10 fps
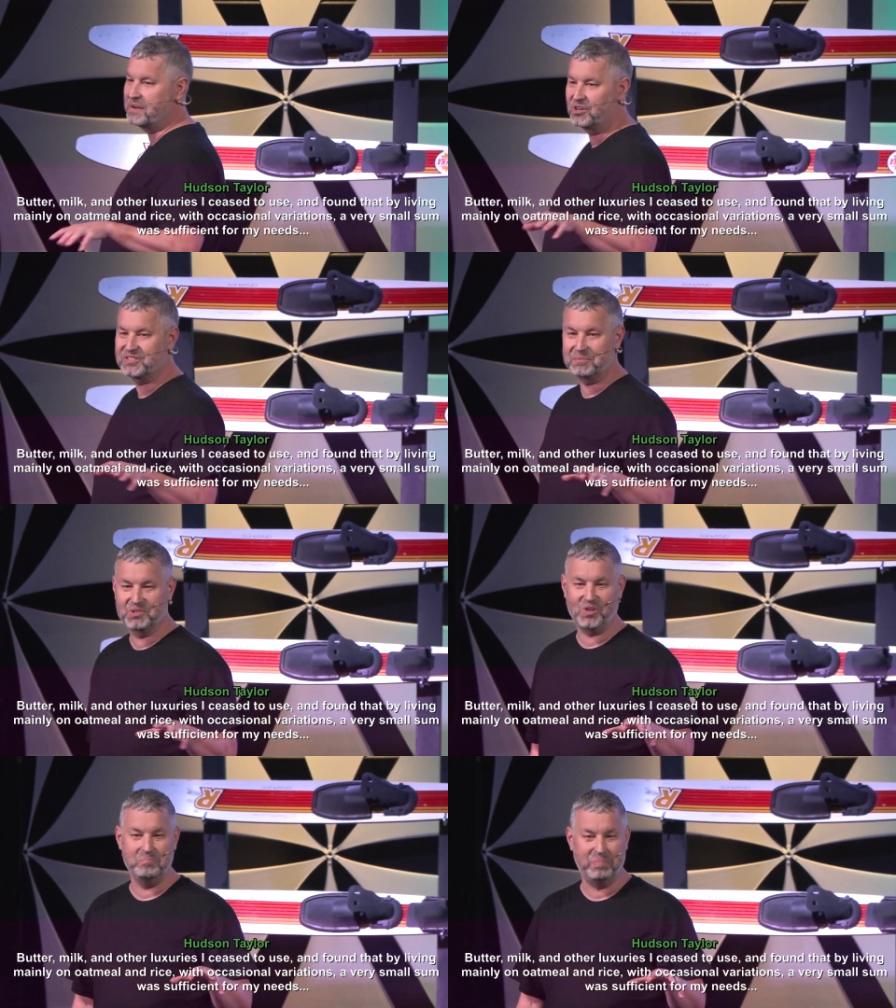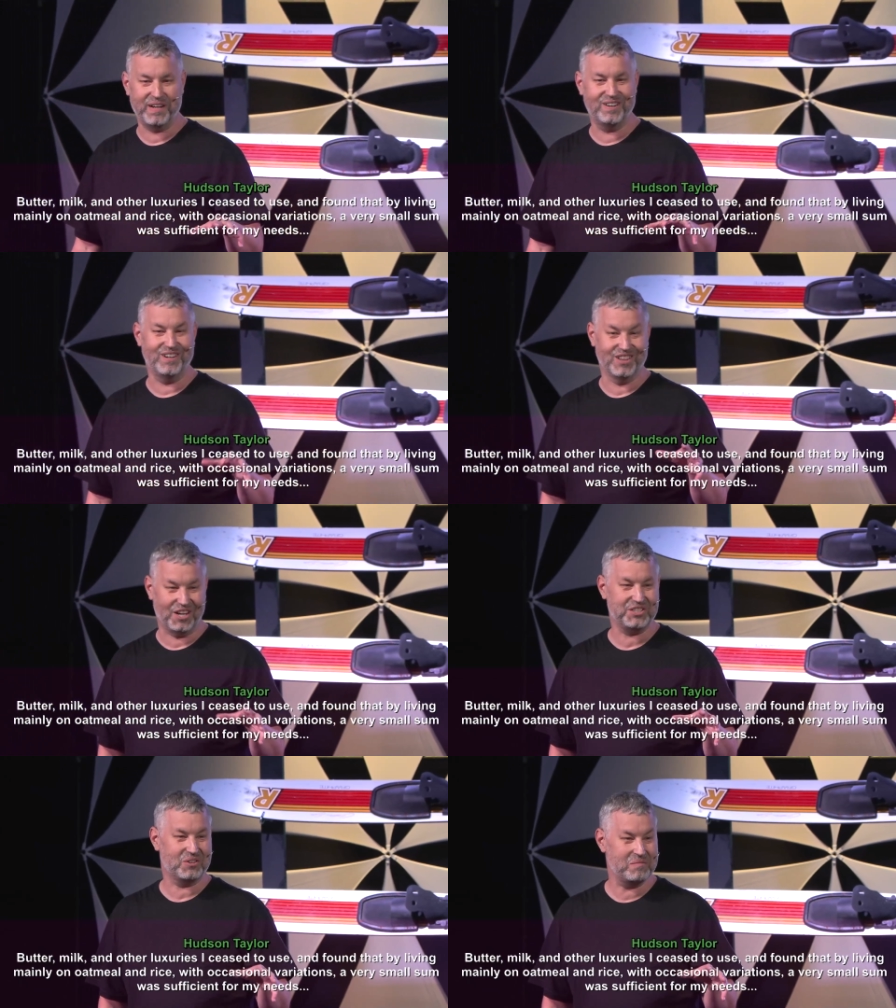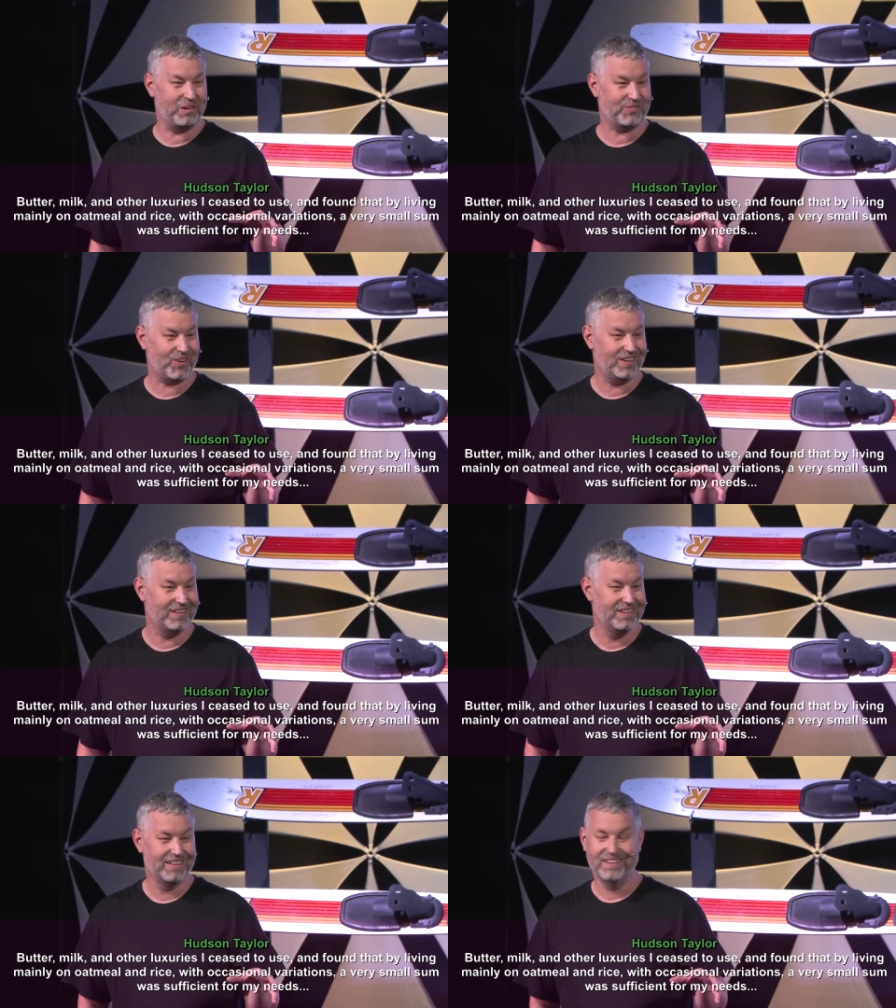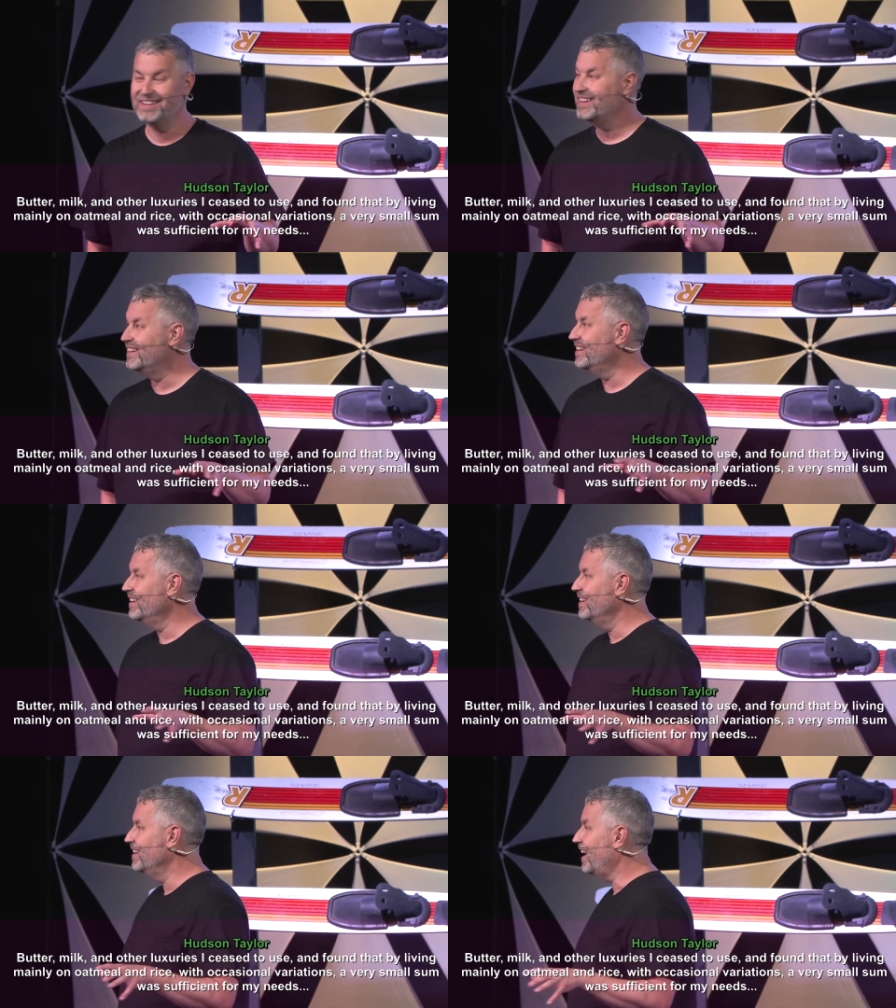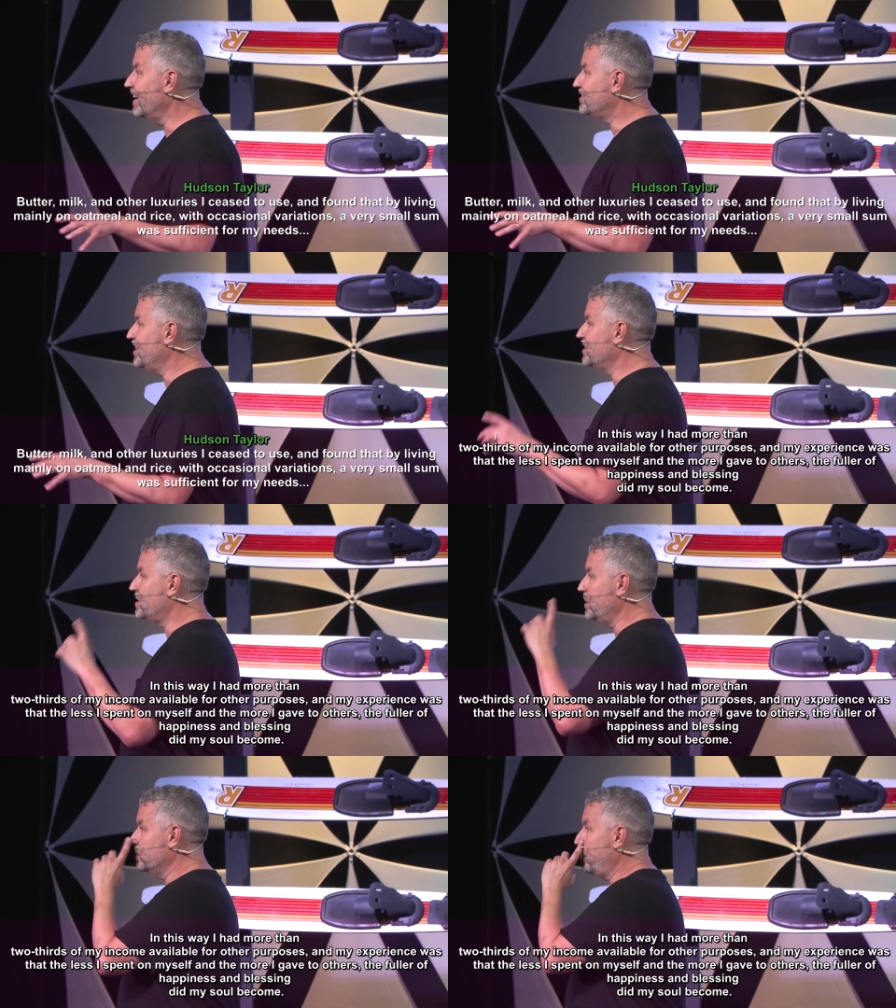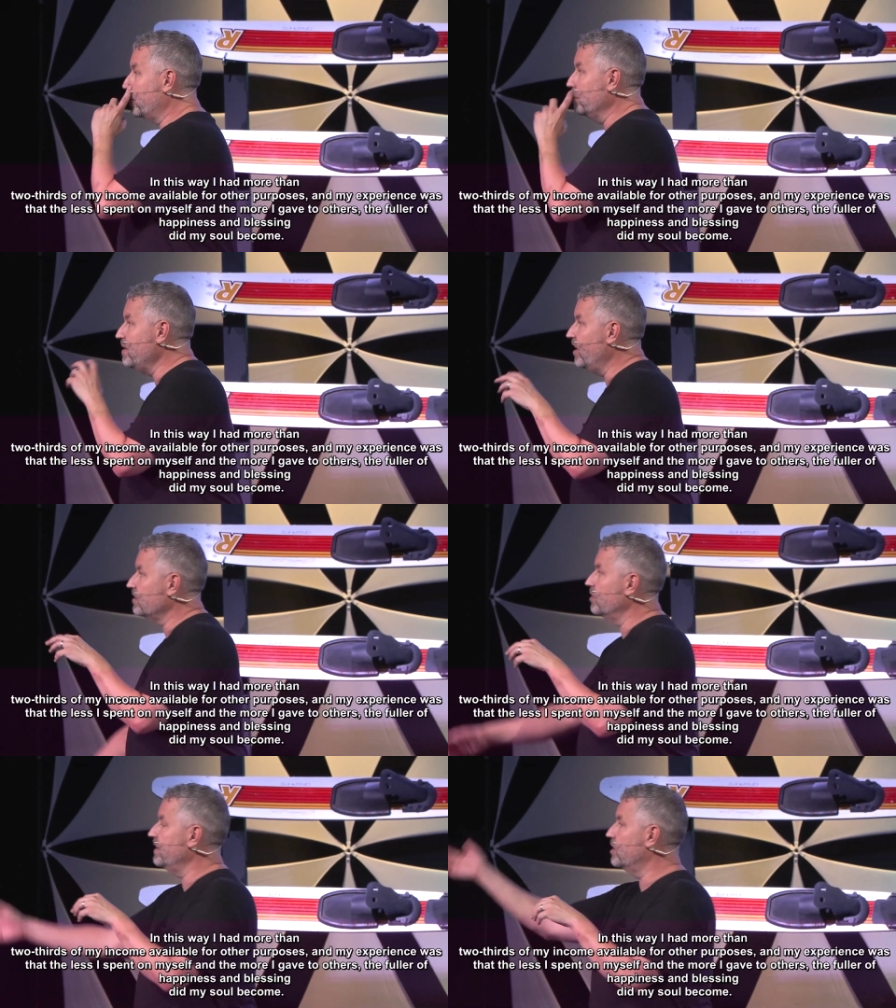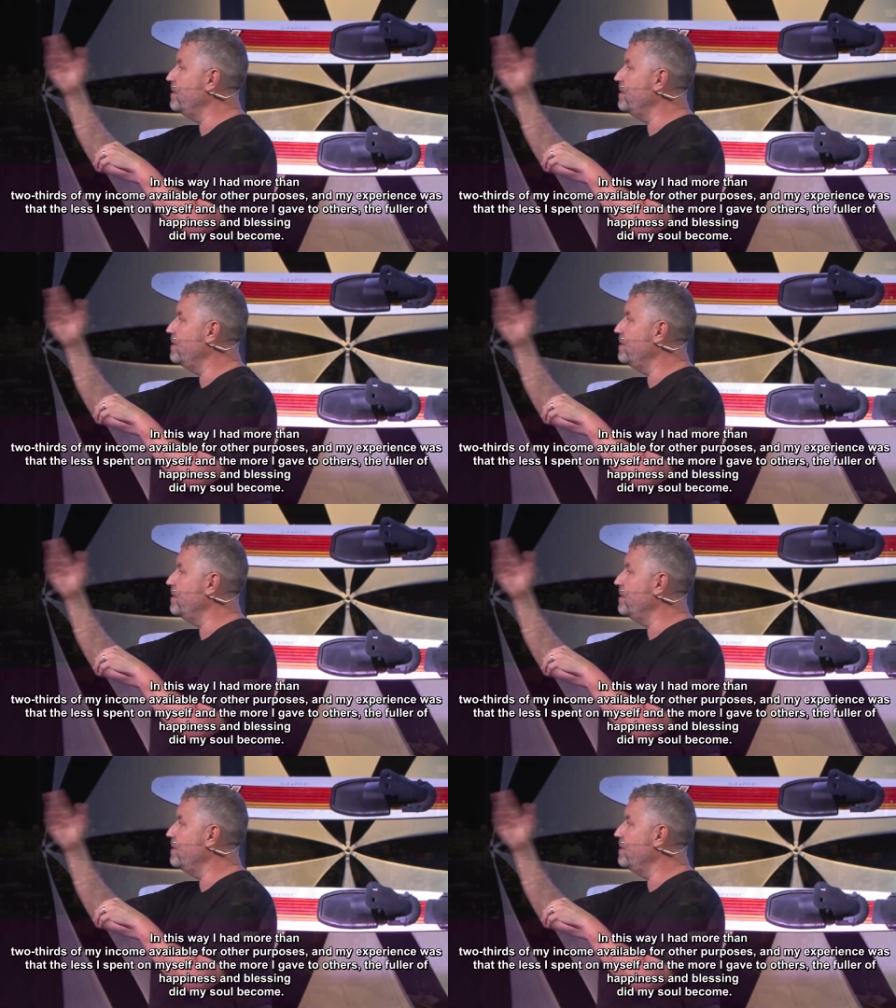you ever heard someone call butter a luxury before? I ceased to use buttermilk. Go oh, wait,